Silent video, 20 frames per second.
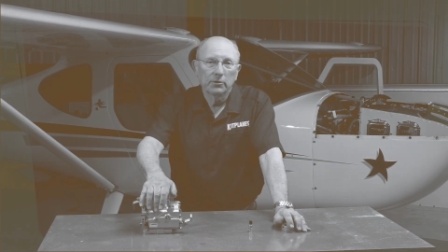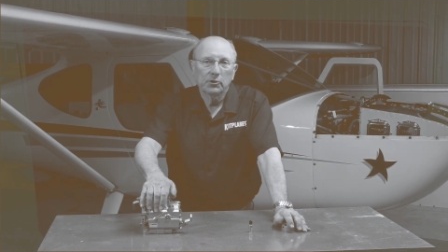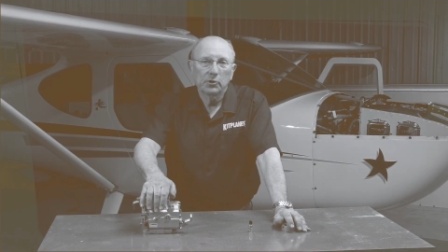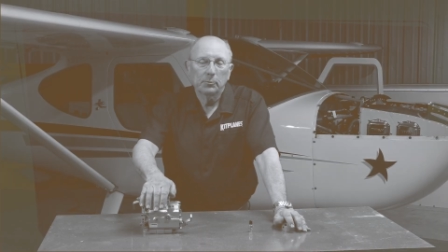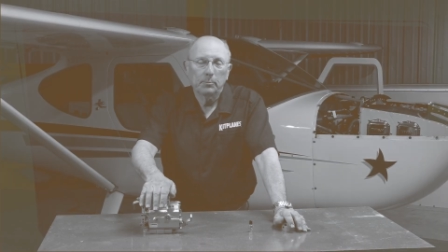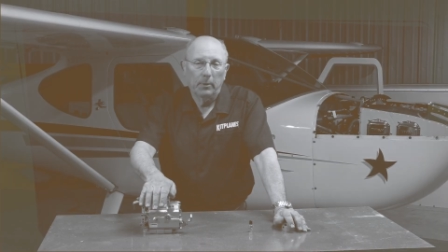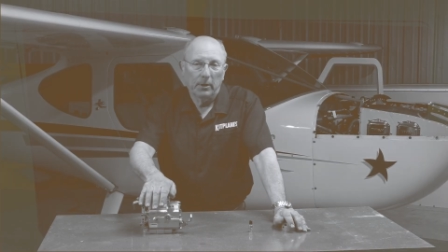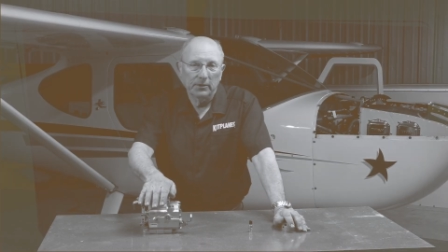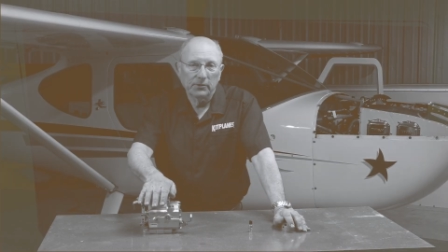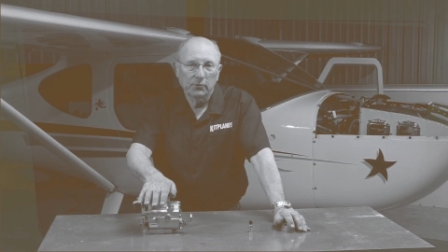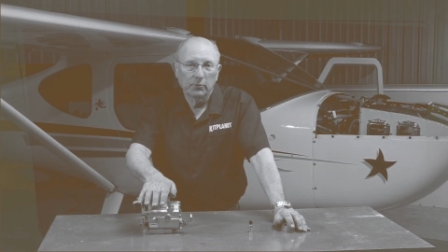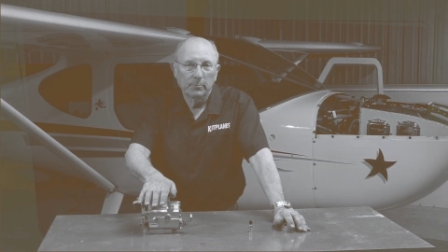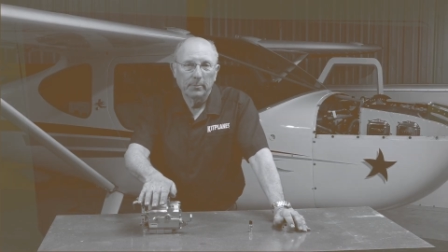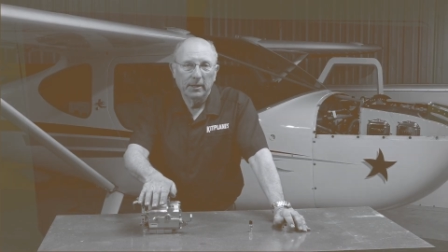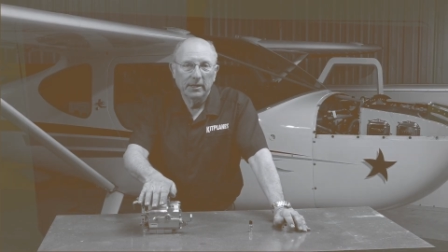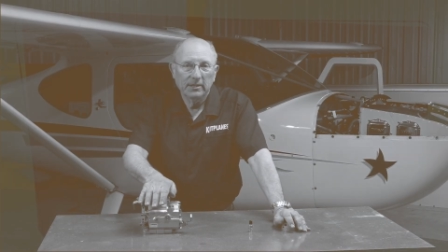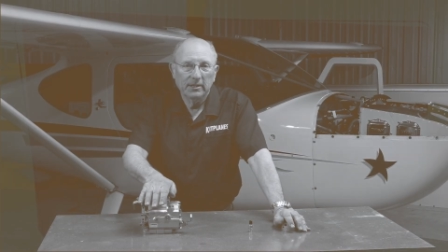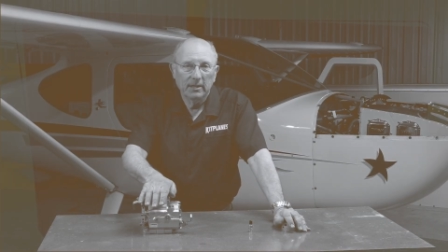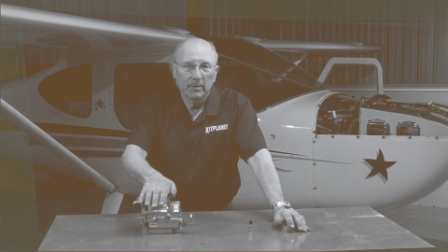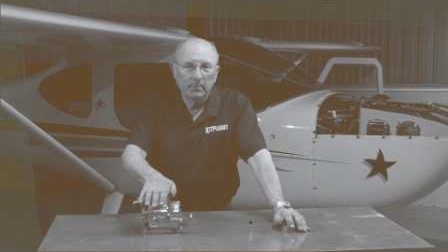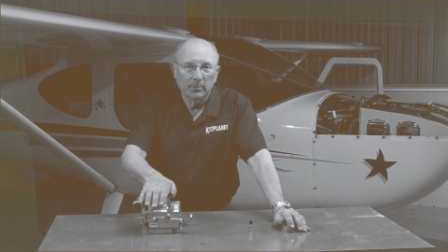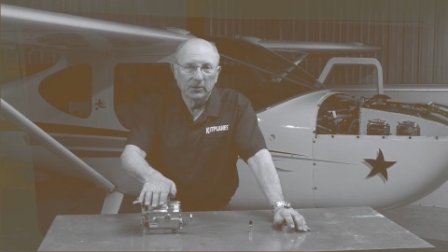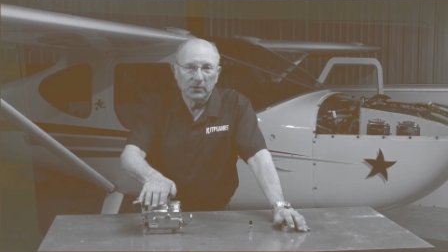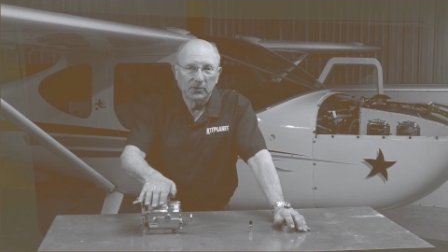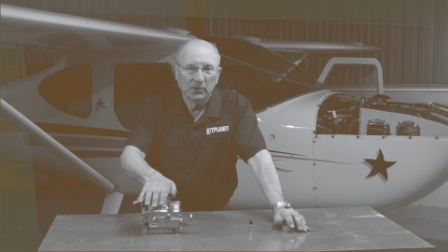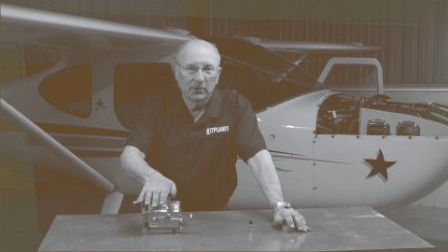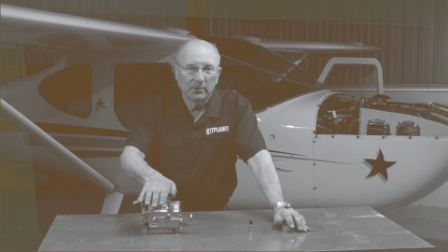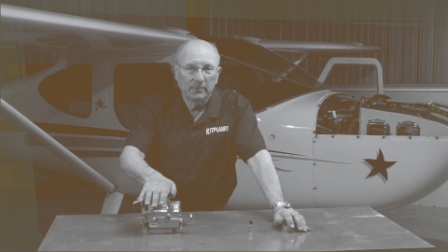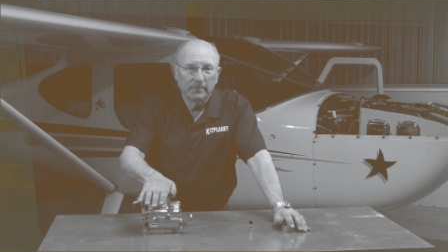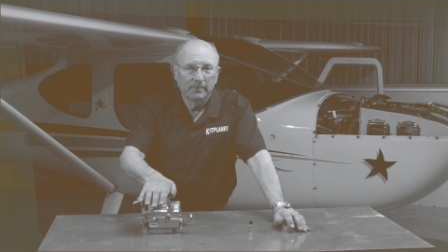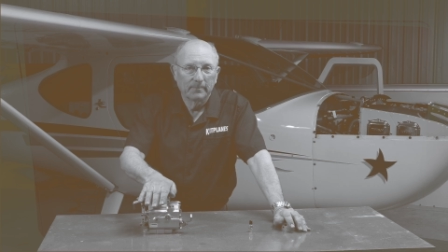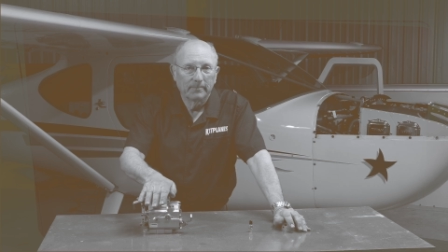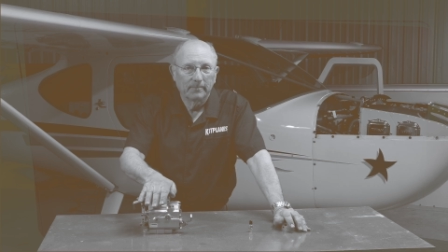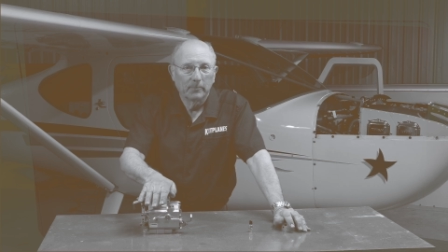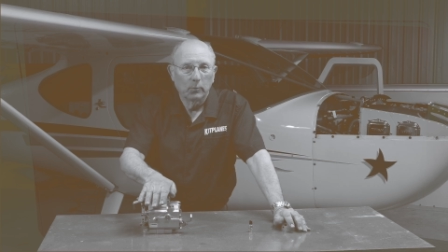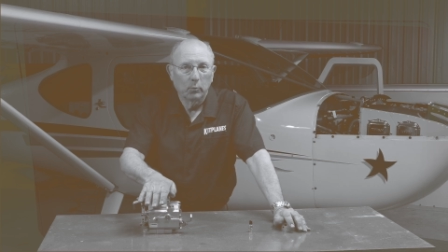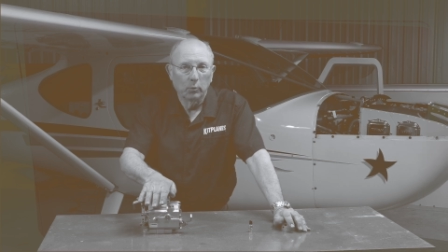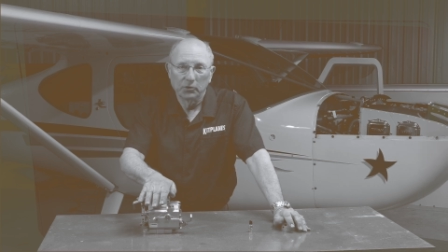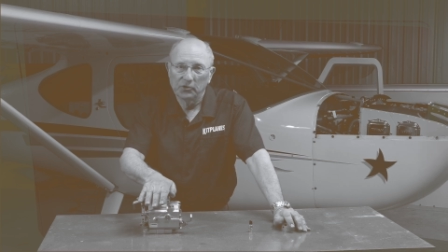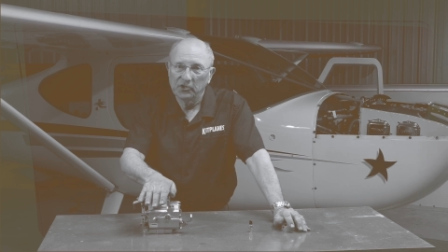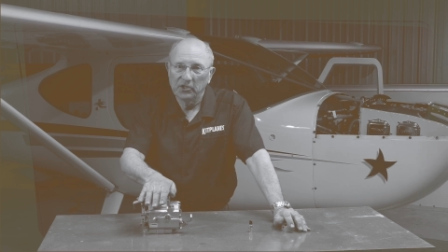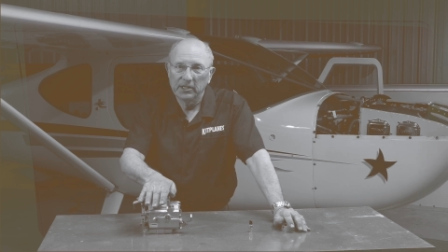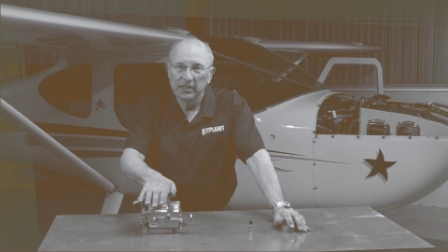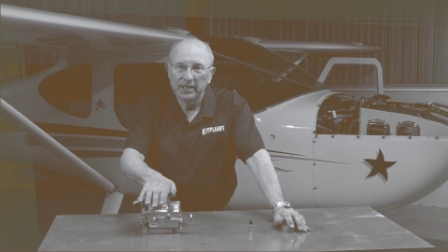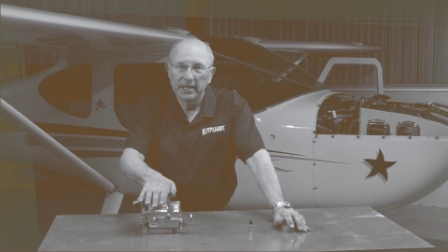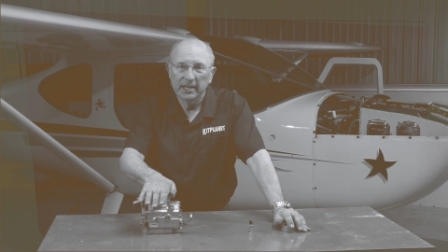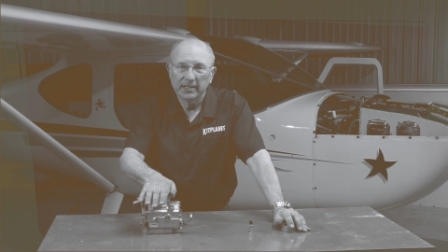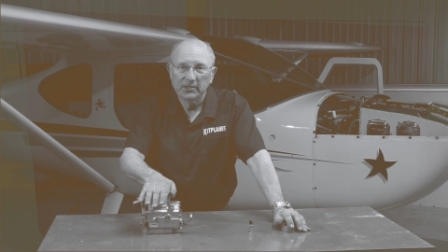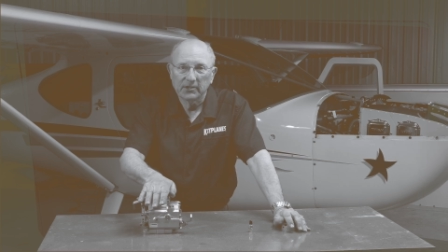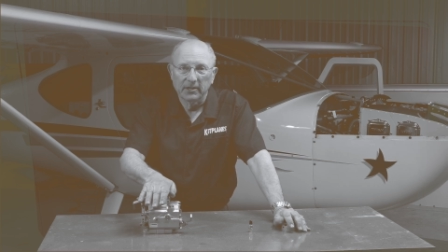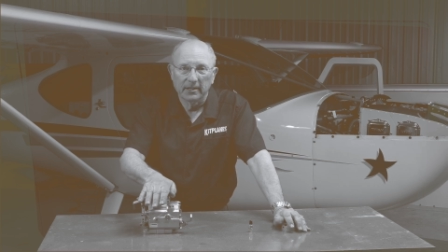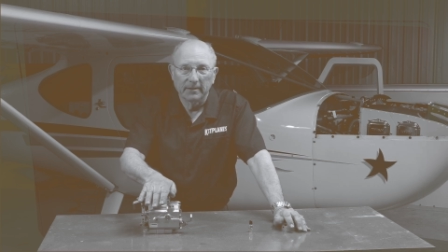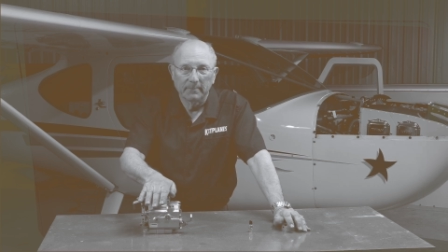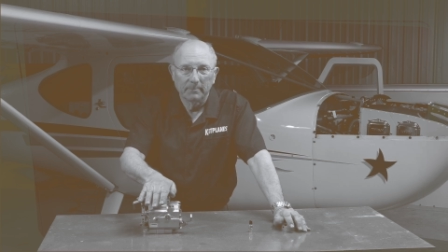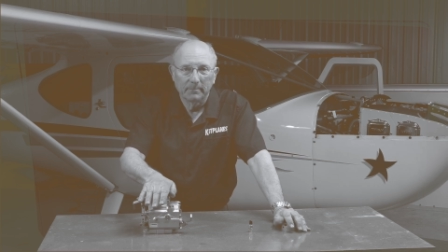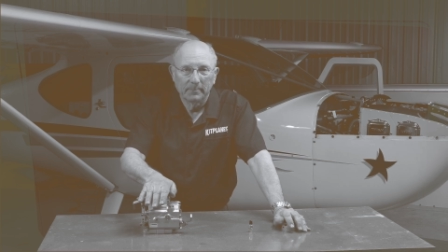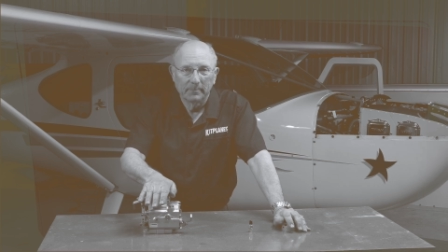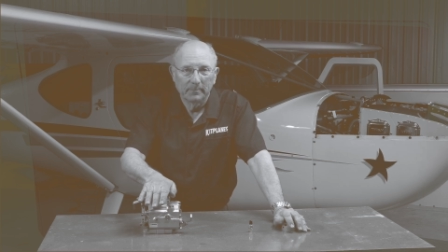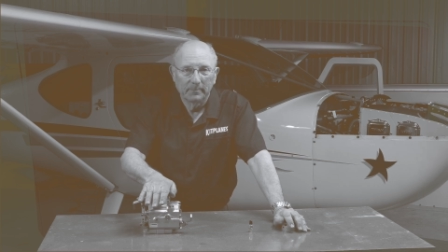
sponsored by Tempest. We'll see you next time.